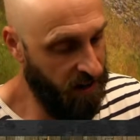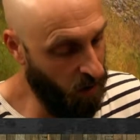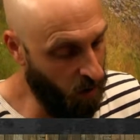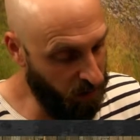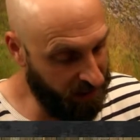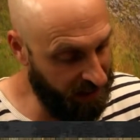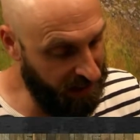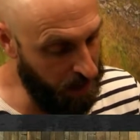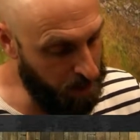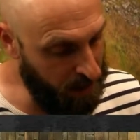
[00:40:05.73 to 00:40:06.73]
Oh, we're going to
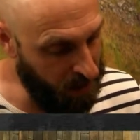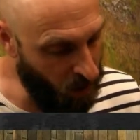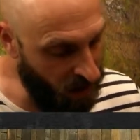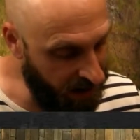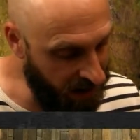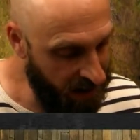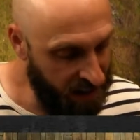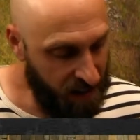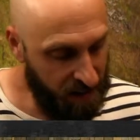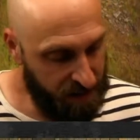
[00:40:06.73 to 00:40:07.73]
need a big one.
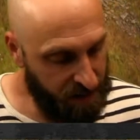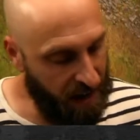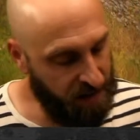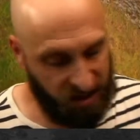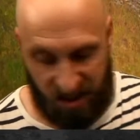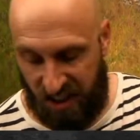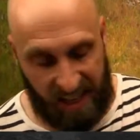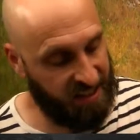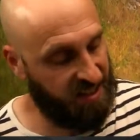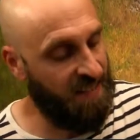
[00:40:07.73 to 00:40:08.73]
5,
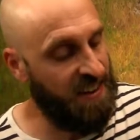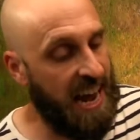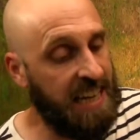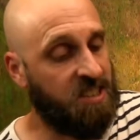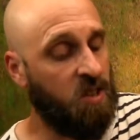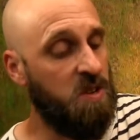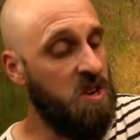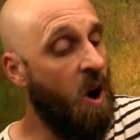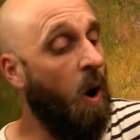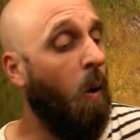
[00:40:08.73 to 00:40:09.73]
6, 7, 8. So
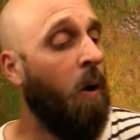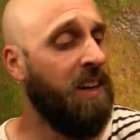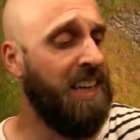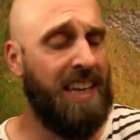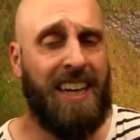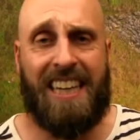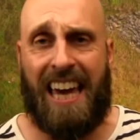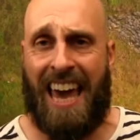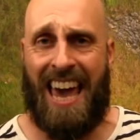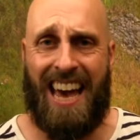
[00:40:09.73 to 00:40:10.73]
no, he
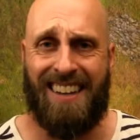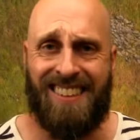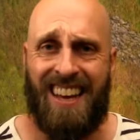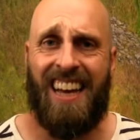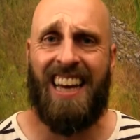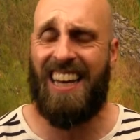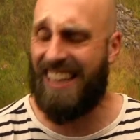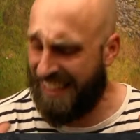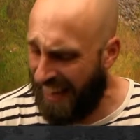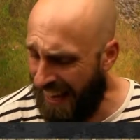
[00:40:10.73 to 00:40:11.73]
can't. He
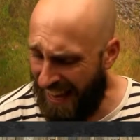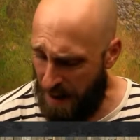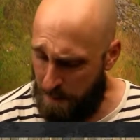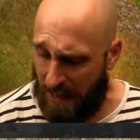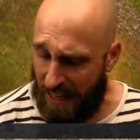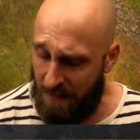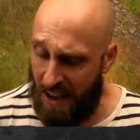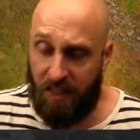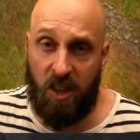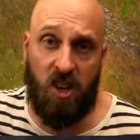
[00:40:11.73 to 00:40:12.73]
can't beat him.
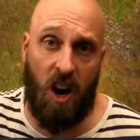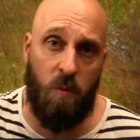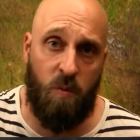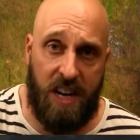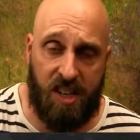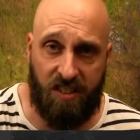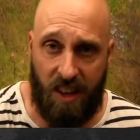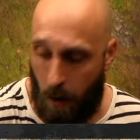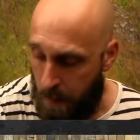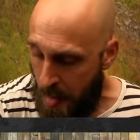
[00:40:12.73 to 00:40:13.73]
Aethersha reaches
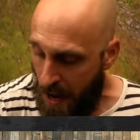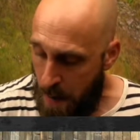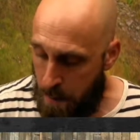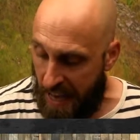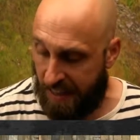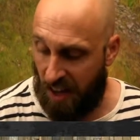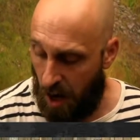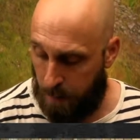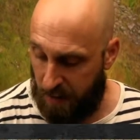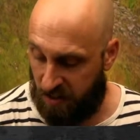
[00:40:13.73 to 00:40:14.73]
down, picks
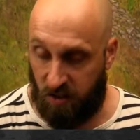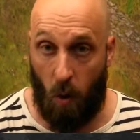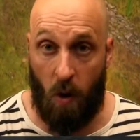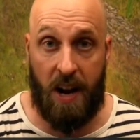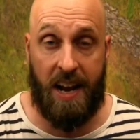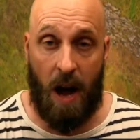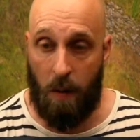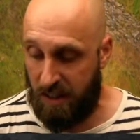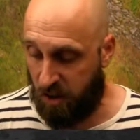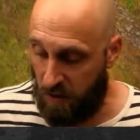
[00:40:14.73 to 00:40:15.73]
up the sword, and now
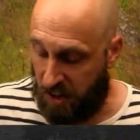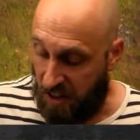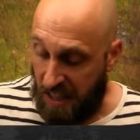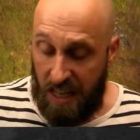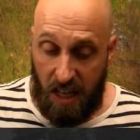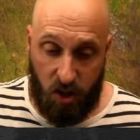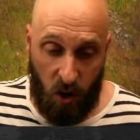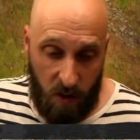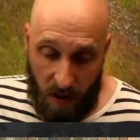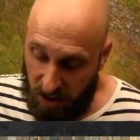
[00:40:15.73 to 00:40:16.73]
he's going to
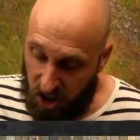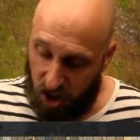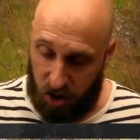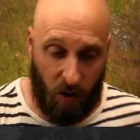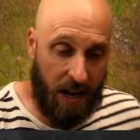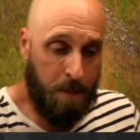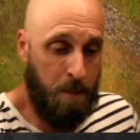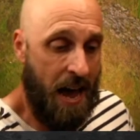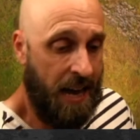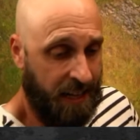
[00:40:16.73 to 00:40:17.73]
turn around and strike
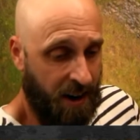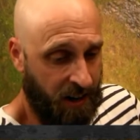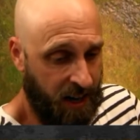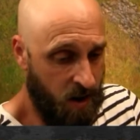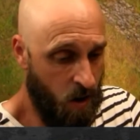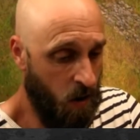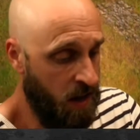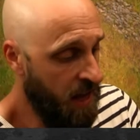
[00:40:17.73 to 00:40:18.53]
back at our hero